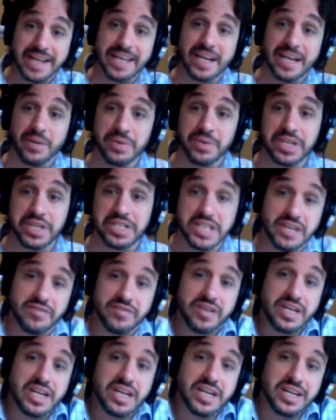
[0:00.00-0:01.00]
it with the
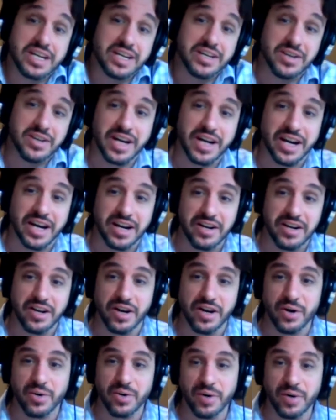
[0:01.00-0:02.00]
CVE, you kind of
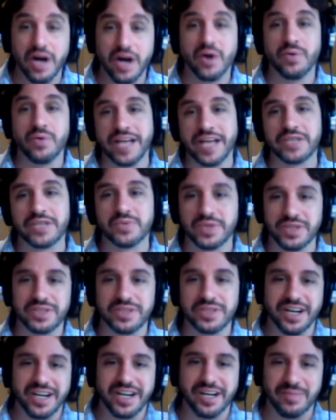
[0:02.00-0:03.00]
know, oh, that's what they're
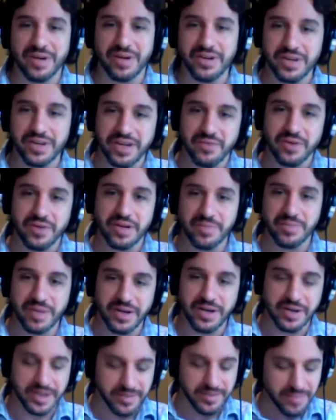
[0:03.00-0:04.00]
talking about. You can read about
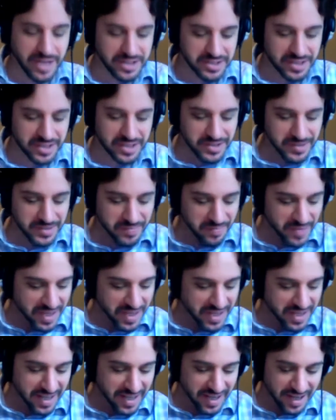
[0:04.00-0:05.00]
it. It makes sense.
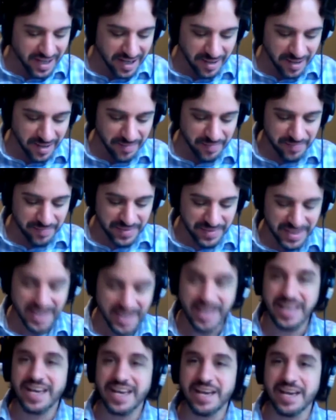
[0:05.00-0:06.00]
Um,
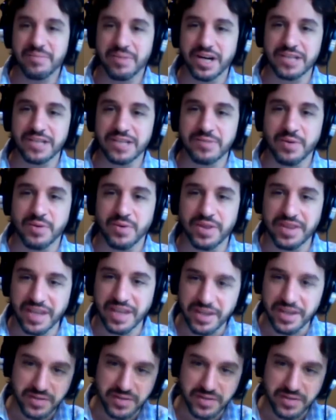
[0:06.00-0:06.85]
it bugs me when things.